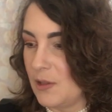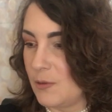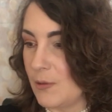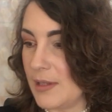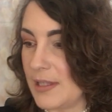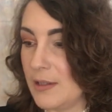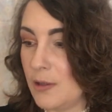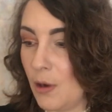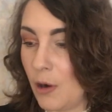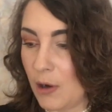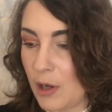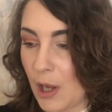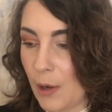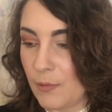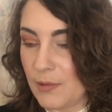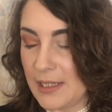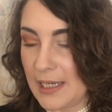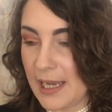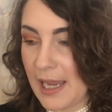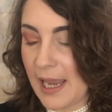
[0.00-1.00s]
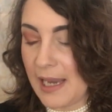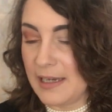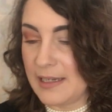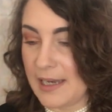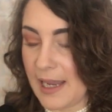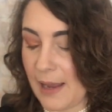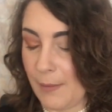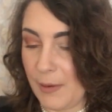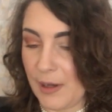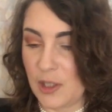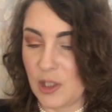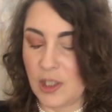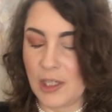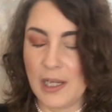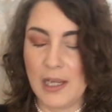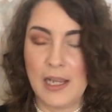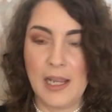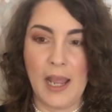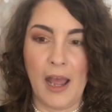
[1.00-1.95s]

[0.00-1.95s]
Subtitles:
So it's not going to get damaged.